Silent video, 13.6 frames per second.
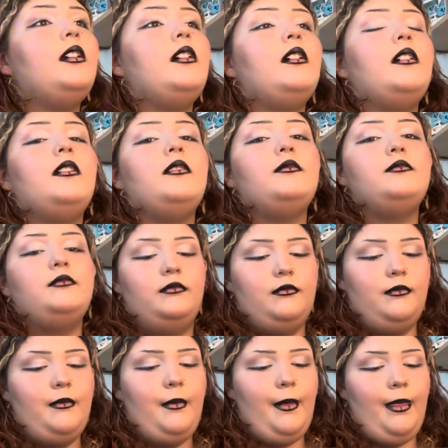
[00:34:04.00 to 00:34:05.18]

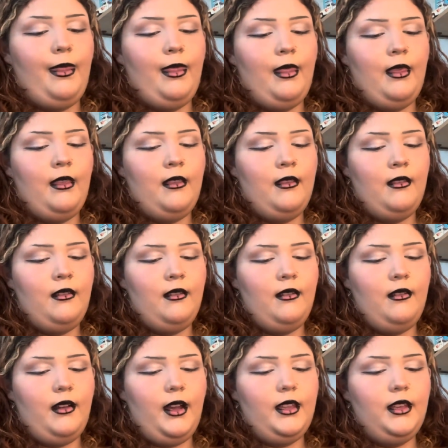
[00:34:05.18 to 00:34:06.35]

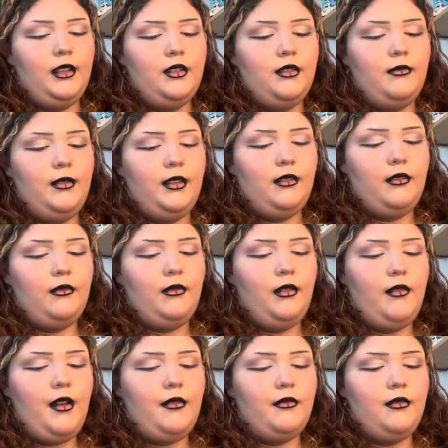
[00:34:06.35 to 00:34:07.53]
I think it should be the other way
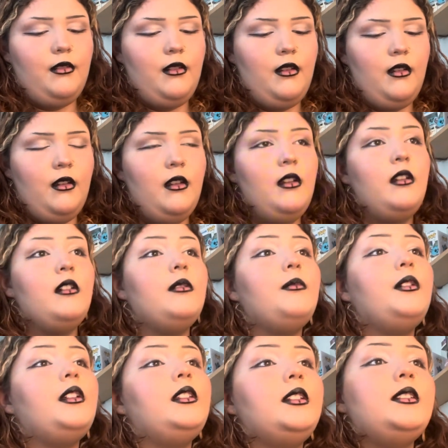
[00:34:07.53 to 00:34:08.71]
around.
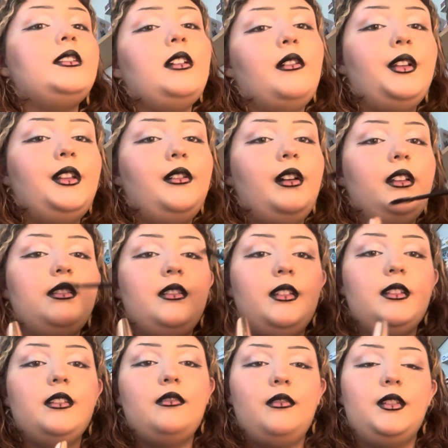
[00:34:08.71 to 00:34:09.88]
But this is how I do it. So this
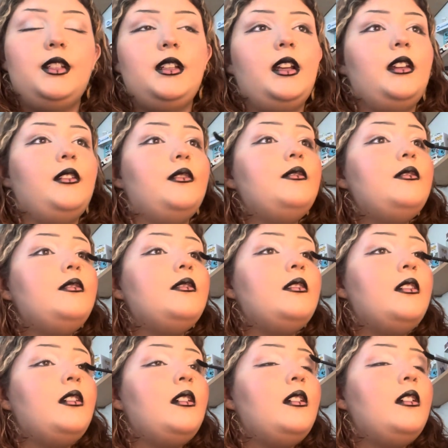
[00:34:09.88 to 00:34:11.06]
is the routine I use.
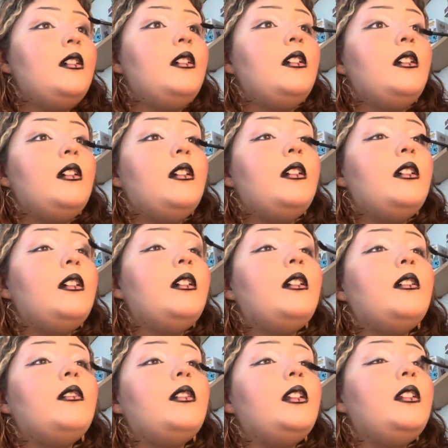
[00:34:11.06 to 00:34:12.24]

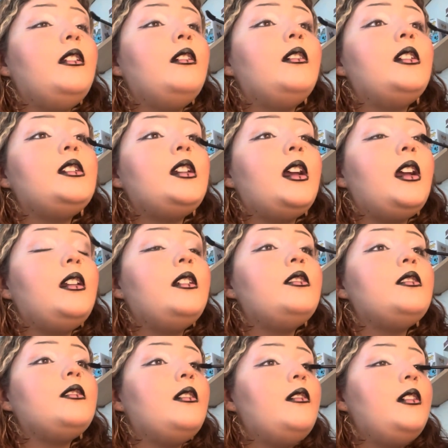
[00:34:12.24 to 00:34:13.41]
And what I do is I kind of
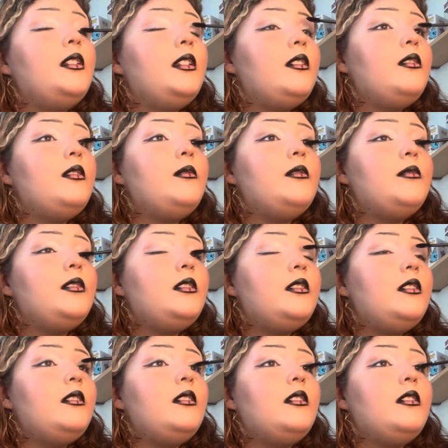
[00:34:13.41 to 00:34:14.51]
just go in like normal, found it,